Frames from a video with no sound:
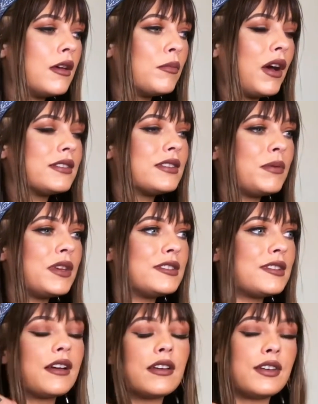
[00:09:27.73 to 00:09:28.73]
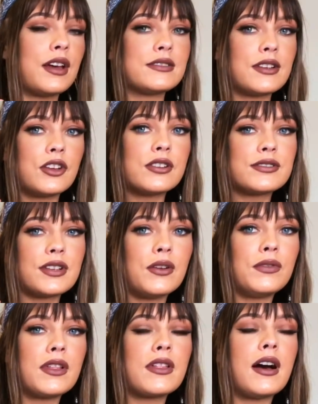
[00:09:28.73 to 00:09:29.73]
possibly second guessing
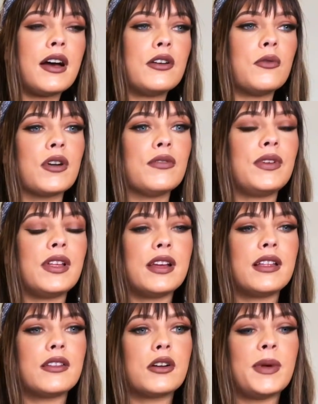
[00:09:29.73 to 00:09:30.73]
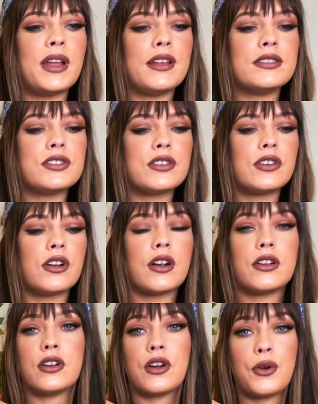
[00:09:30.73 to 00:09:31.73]
yourself a lot or feeling a little bit
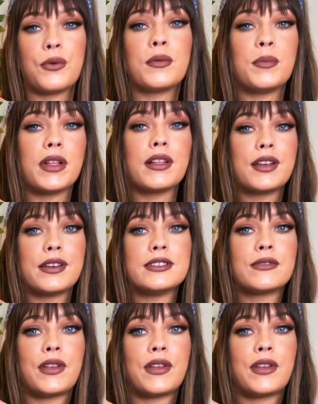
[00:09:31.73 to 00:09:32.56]
insecure in your own abilities,